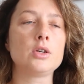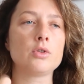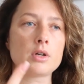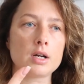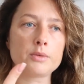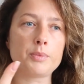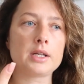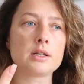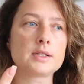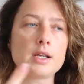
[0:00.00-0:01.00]
your night
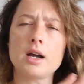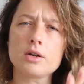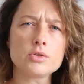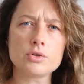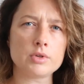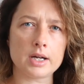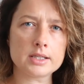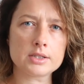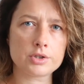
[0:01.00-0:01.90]
penalty, I don't do nights,